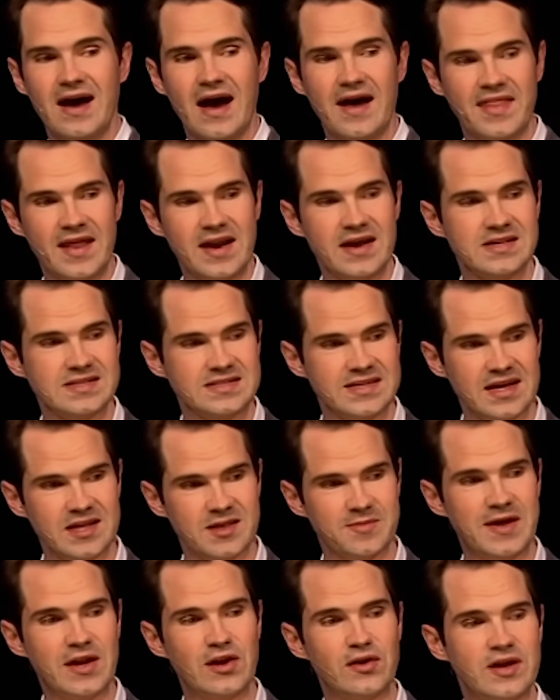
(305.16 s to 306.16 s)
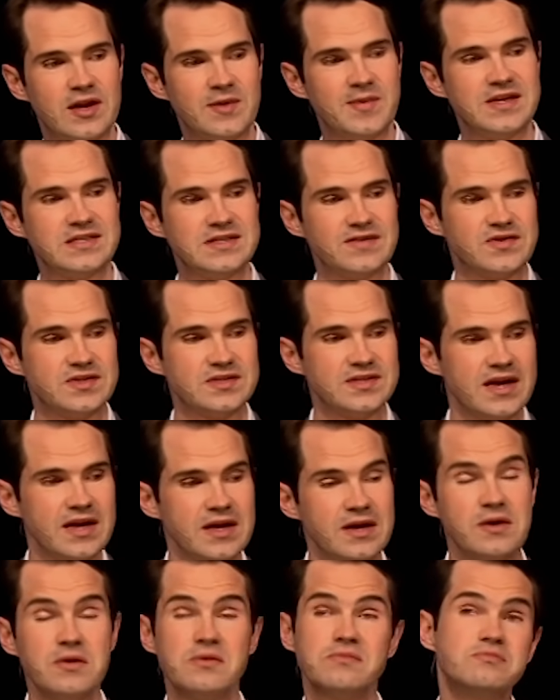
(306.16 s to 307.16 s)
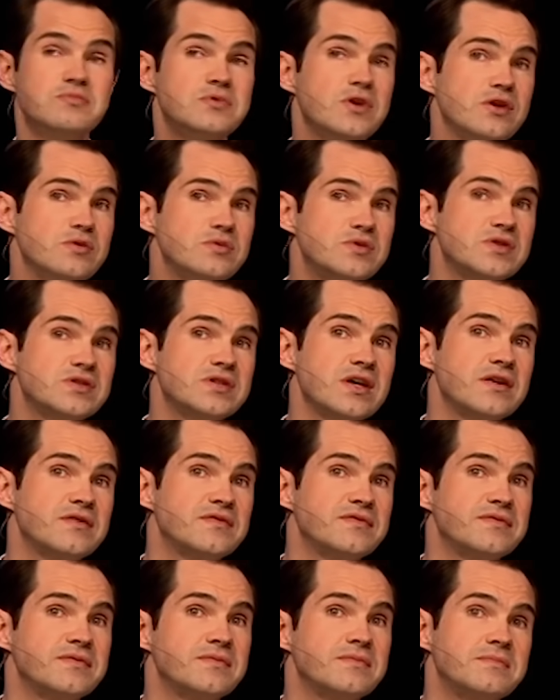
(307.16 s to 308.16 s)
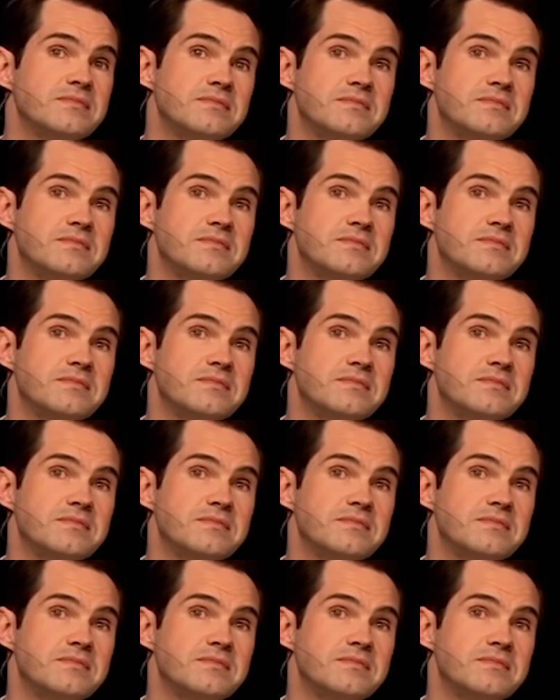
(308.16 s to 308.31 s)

And then I can see other men looking at me as if to say, note to self.